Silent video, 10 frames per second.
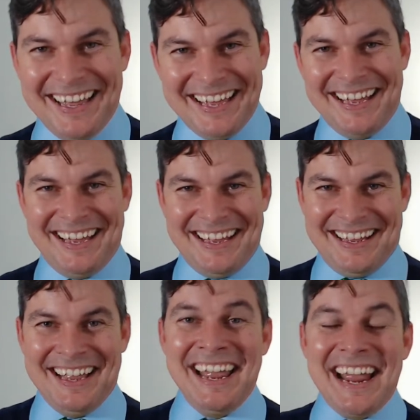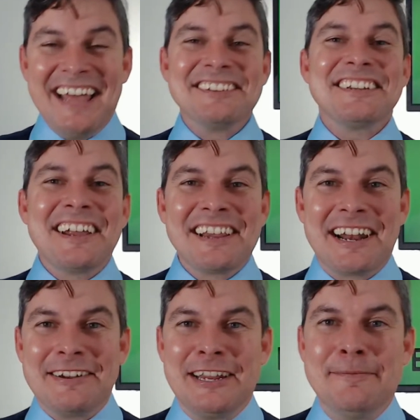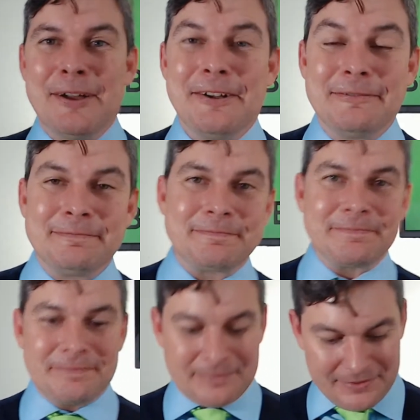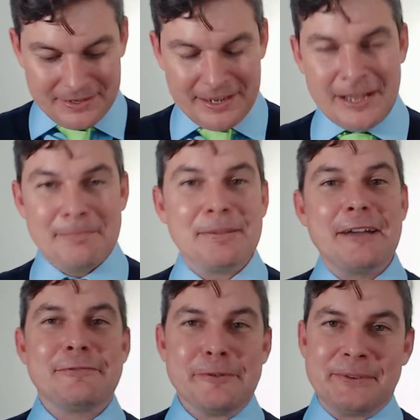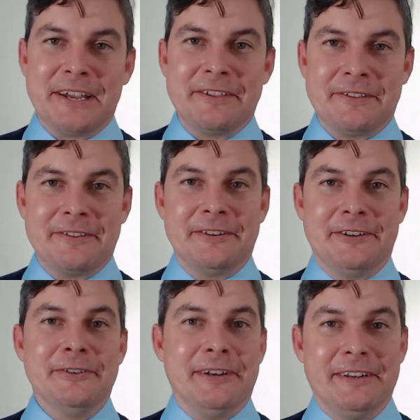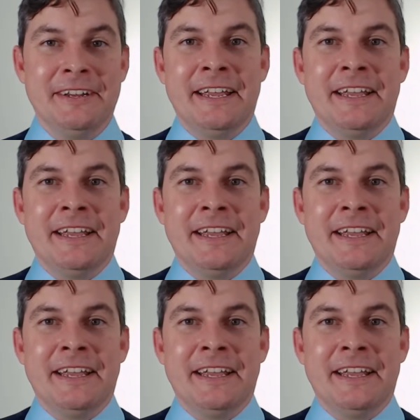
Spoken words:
And there's not a lot of email platforms out there that are doing it.